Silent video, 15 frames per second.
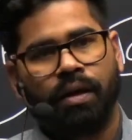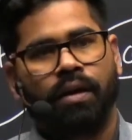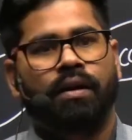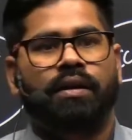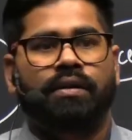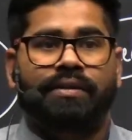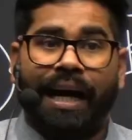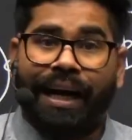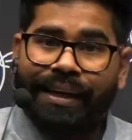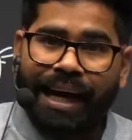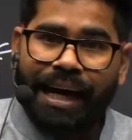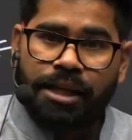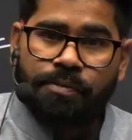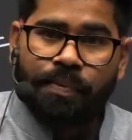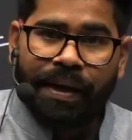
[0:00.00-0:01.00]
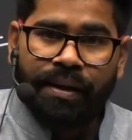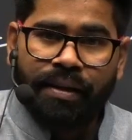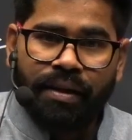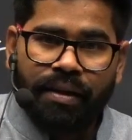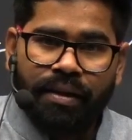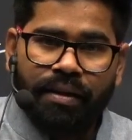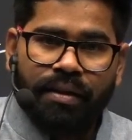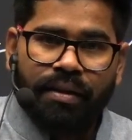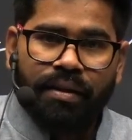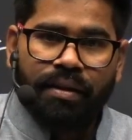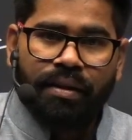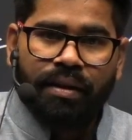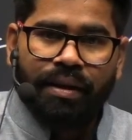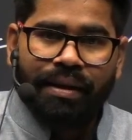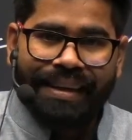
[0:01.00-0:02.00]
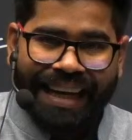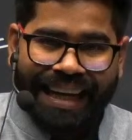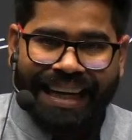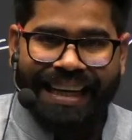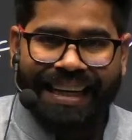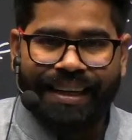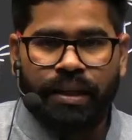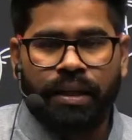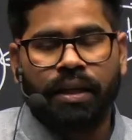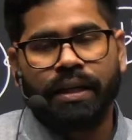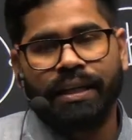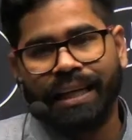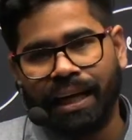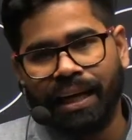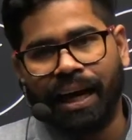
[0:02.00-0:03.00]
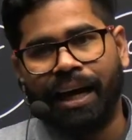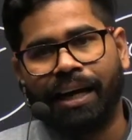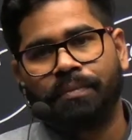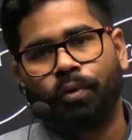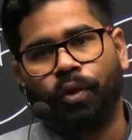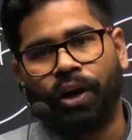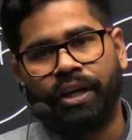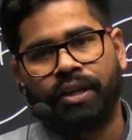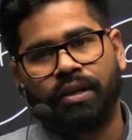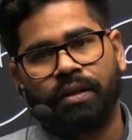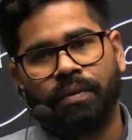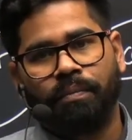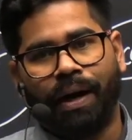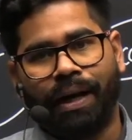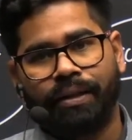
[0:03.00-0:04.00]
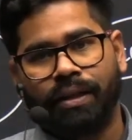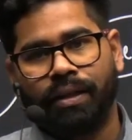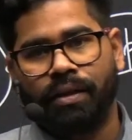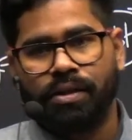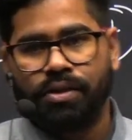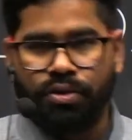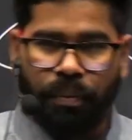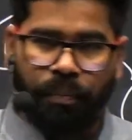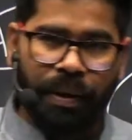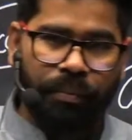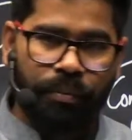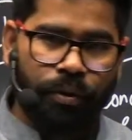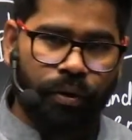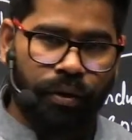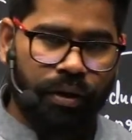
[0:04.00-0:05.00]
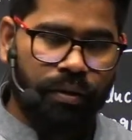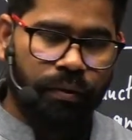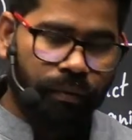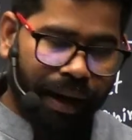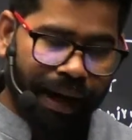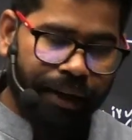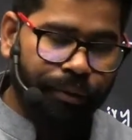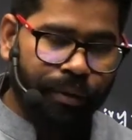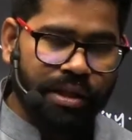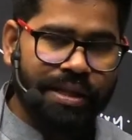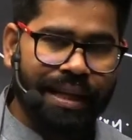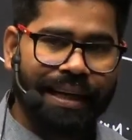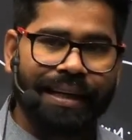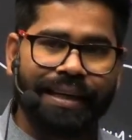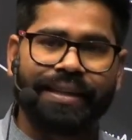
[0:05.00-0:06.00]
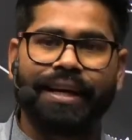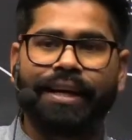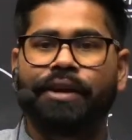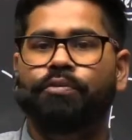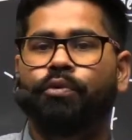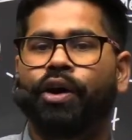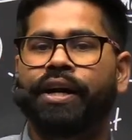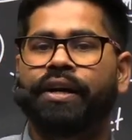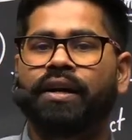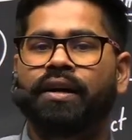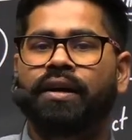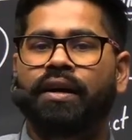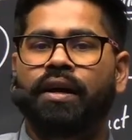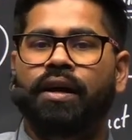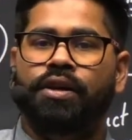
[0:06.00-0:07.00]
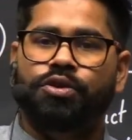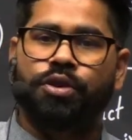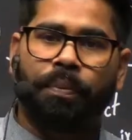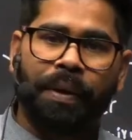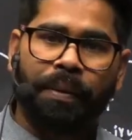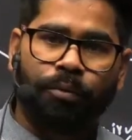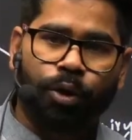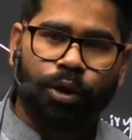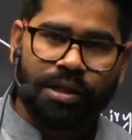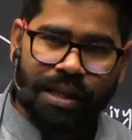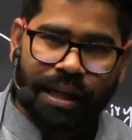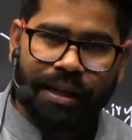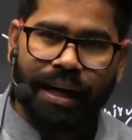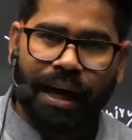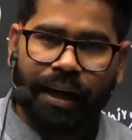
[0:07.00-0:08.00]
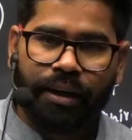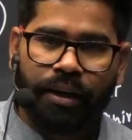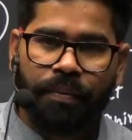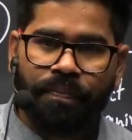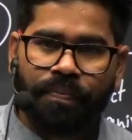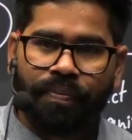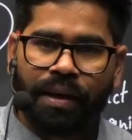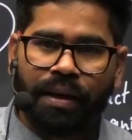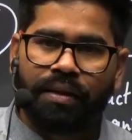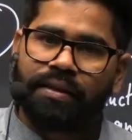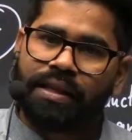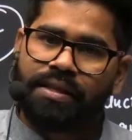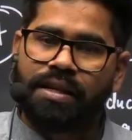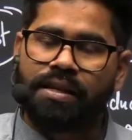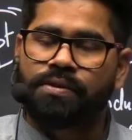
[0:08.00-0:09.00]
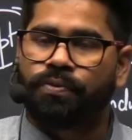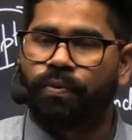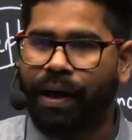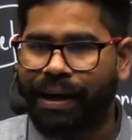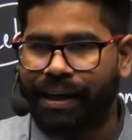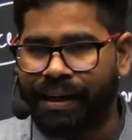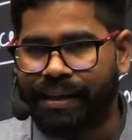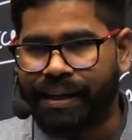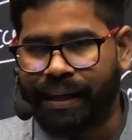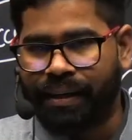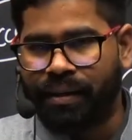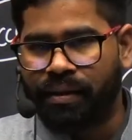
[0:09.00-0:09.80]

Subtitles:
that has been declared null and void by the Supreme Court. Why it was declared null and void? Supreme Court said that this is violating